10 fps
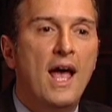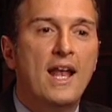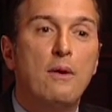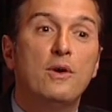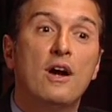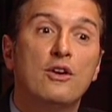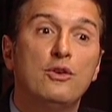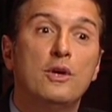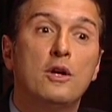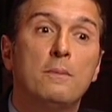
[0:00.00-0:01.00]
And I would
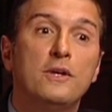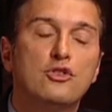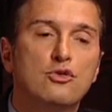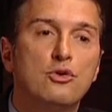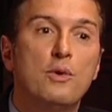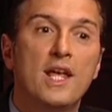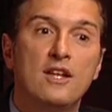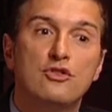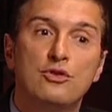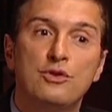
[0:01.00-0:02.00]
argue it'll be true
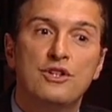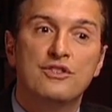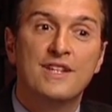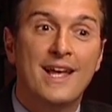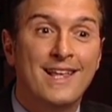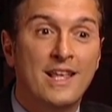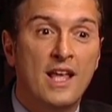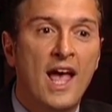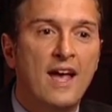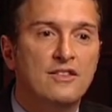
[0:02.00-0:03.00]
in two years
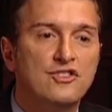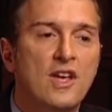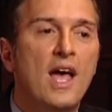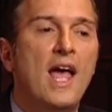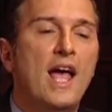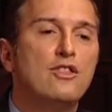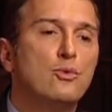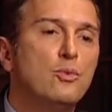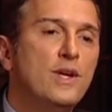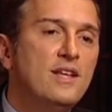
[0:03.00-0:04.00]
hence. And
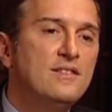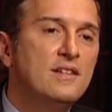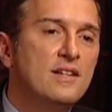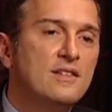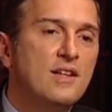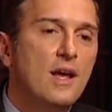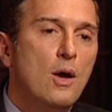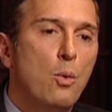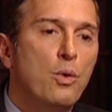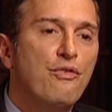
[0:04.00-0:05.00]
the reason is
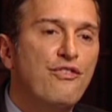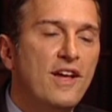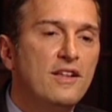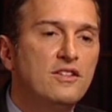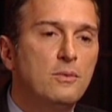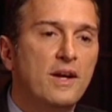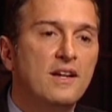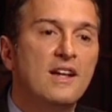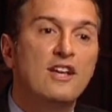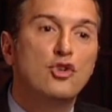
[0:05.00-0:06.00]
we're failing to
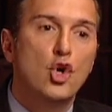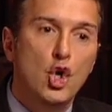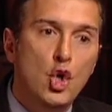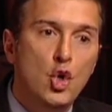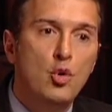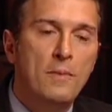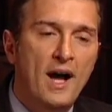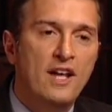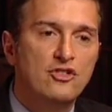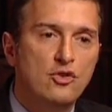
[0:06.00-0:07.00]
recognize who
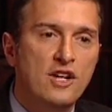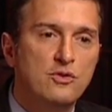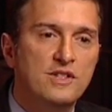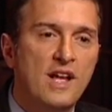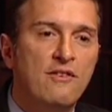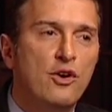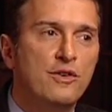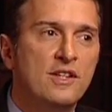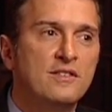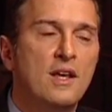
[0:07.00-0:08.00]
buys treasuries. I've
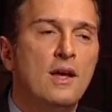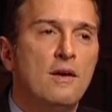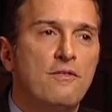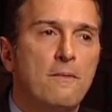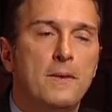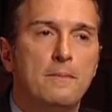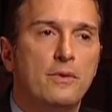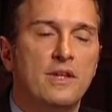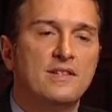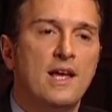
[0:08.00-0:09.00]
heard this from people
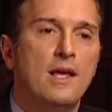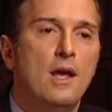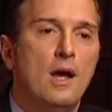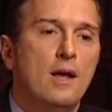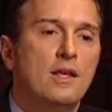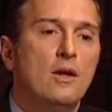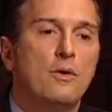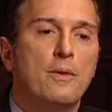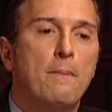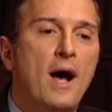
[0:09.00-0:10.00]
that say, you know,
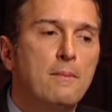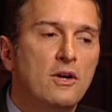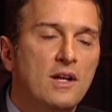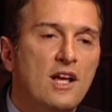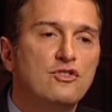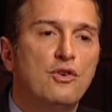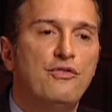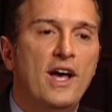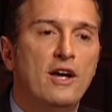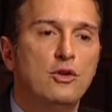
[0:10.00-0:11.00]
the bond market has no
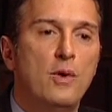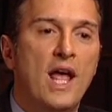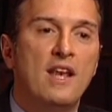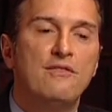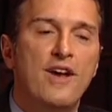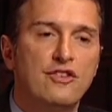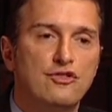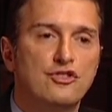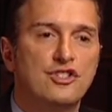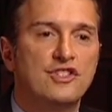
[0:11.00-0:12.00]
value and
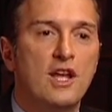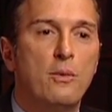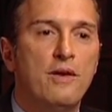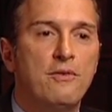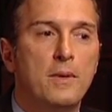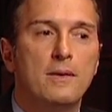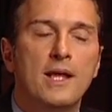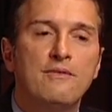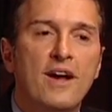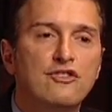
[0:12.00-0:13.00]
investors should stay away from it.
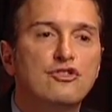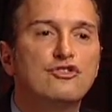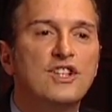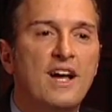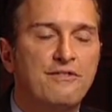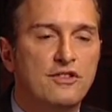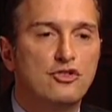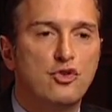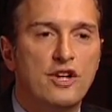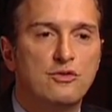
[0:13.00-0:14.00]
Investors left
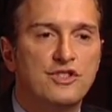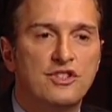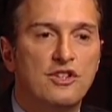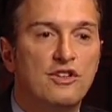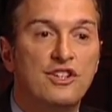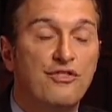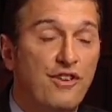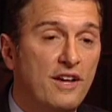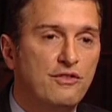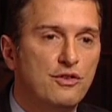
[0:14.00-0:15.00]
treasury securities
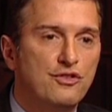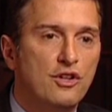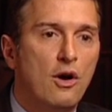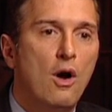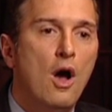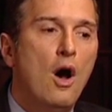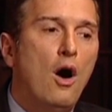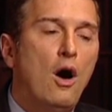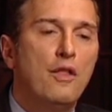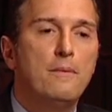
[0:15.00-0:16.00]
five years ago.
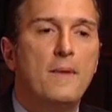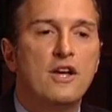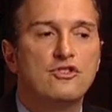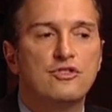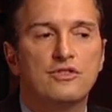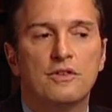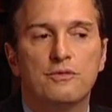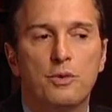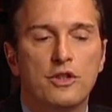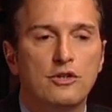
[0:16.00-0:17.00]
All the measures
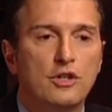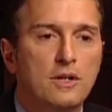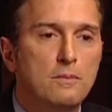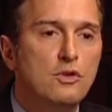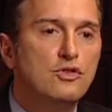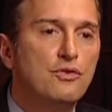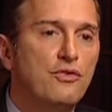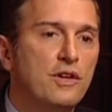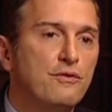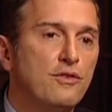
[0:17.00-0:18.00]
of whether you look at mutual
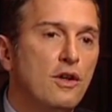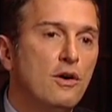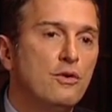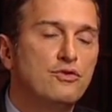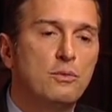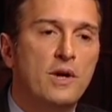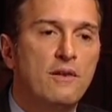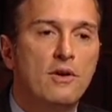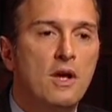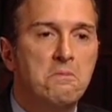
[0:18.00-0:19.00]
fund flows or
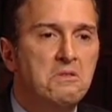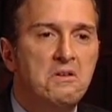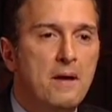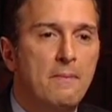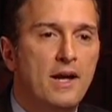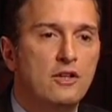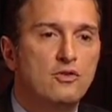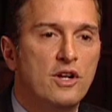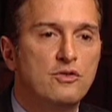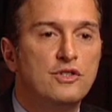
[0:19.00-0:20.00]
whatever, they're not buying
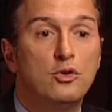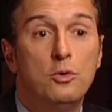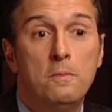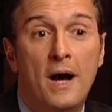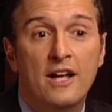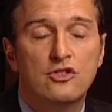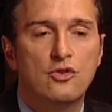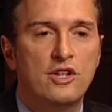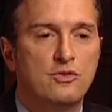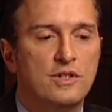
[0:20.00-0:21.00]
treasuries. Who buys
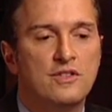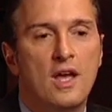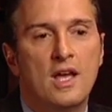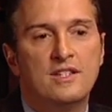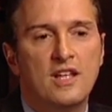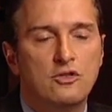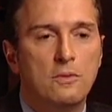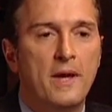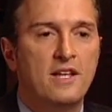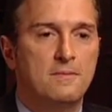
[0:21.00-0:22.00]
treasuries?
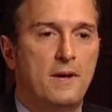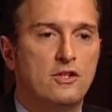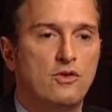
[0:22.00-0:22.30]
Central banks buy